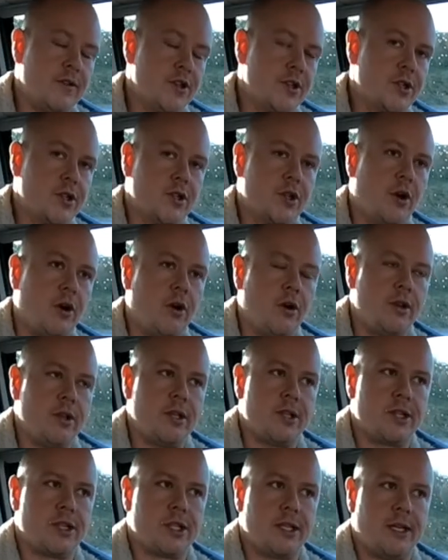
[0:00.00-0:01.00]
I even
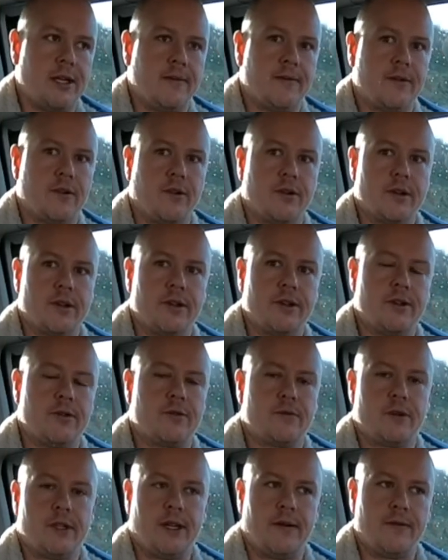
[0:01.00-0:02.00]
start this, I've got
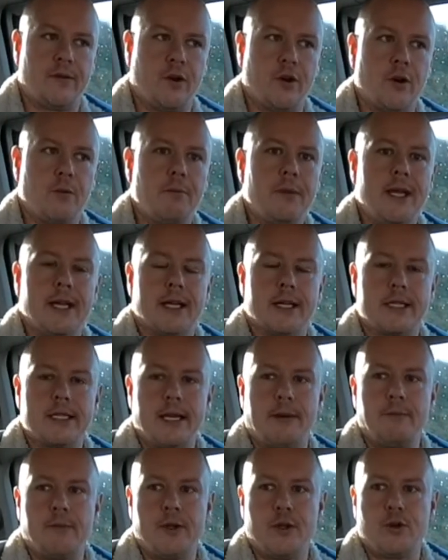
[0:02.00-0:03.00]
to make a
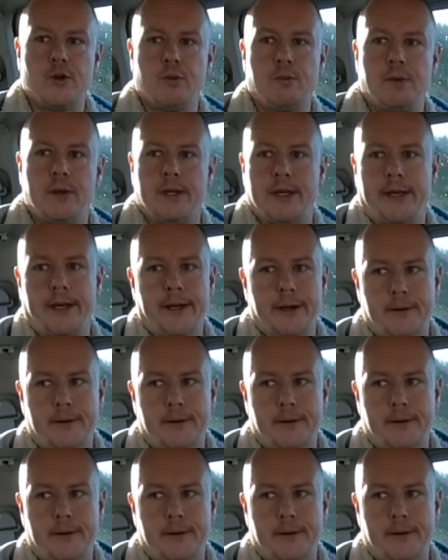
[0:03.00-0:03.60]
template up.